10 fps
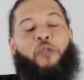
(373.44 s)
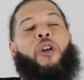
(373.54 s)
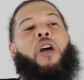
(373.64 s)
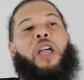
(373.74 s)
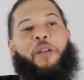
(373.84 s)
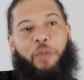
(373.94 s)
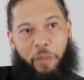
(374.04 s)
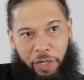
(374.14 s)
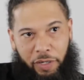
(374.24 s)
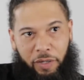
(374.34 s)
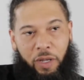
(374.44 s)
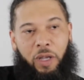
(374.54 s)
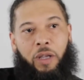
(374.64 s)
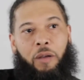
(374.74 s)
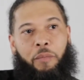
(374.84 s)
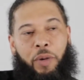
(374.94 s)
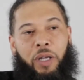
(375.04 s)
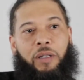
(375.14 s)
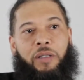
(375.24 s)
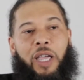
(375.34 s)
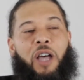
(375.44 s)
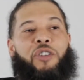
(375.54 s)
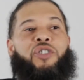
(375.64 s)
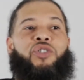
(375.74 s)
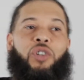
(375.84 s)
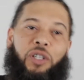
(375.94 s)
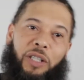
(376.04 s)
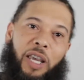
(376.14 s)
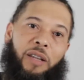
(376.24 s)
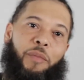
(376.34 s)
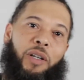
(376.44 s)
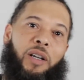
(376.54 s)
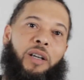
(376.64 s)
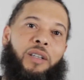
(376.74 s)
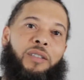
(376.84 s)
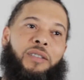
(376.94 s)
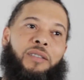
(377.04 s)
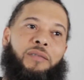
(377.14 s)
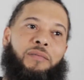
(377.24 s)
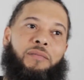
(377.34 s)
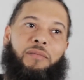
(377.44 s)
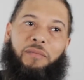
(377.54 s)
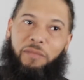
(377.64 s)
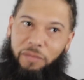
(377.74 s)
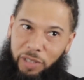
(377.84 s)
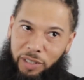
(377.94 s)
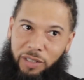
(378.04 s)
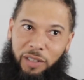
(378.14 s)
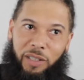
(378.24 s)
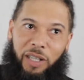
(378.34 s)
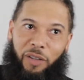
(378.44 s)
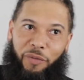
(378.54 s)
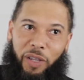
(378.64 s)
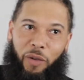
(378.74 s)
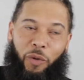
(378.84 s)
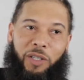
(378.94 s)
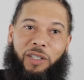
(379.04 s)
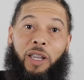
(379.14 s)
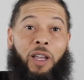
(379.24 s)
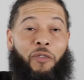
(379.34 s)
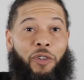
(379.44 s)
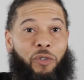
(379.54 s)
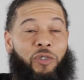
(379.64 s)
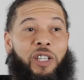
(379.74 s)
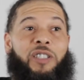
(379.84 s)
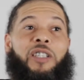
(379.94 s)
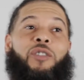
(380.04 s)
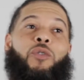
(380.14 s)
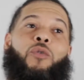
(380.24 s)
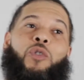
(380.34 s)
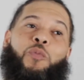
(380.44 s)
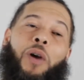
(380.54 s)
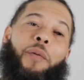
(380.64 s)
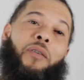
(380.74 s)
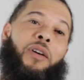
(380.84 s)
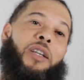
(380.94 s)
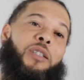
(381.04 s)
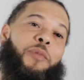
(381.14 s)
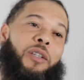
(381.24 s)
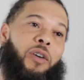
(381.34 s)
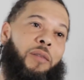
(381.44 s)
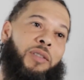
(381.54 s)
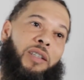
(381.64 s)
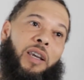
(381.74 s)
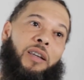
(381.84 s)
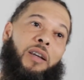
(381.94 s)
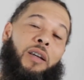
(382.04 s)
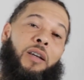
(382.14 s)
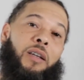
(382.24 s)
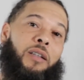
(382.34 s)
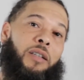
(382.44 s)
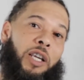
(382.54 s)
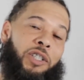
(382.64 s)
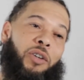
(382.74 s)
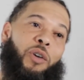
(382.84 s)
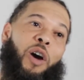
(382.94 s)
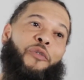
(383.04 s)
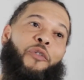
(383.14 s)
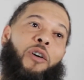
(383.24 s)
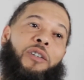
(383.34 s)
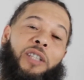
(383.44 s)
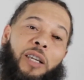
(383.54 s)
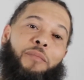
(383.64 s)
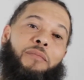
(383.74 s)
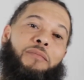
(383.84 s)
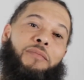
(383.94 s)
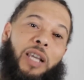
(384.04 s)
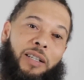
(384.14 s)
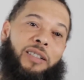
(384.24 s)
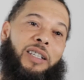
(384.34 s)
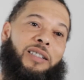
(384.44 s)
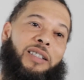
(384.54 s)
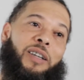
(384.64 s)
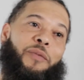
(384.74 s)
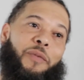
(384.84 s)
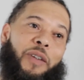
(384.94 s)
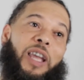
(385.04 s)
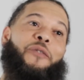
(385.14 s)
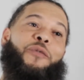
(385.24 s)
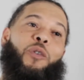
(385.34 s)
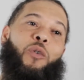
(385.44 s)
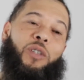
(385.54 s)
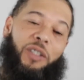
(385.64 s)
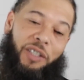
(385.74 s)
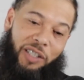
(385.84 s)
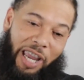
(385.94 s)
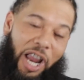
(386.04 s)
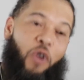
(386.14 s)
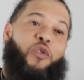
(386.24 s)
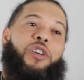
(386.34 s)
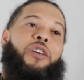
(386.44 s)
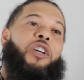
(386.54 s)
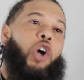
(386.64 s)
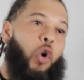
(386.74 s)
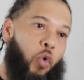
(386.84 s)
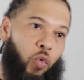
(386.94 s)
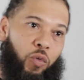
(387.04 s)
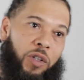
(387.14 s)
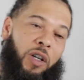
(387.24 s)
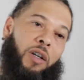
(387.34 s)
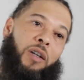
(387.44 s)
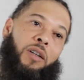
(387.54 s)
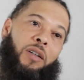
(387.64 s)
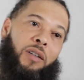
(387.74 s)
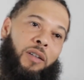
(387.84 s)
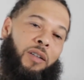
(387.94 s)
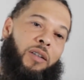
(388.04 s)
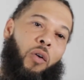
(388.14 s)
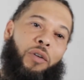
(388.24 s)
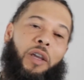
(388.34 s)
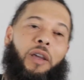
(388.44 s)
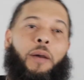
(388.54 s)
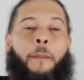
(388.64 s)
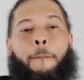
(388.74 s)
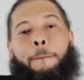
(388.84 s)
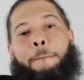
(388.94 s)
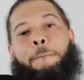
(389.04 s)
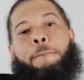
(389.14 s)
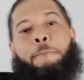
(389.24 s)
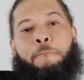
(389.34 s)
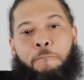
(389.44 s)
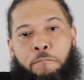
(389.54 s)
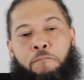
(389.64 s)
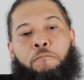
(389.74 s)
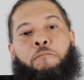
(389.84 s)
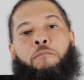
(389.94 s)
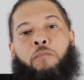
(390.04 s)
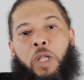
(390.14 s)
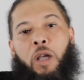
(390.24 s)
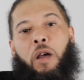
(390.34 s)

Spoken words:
Pharrell implemented it. But they understood that because this is the DMV, which for you DC dudes who probably going to hear this be a little upset, that show you how far deep that DC influence of this area goes. Yeah. And you hear them talk sometimes, they talk about all that.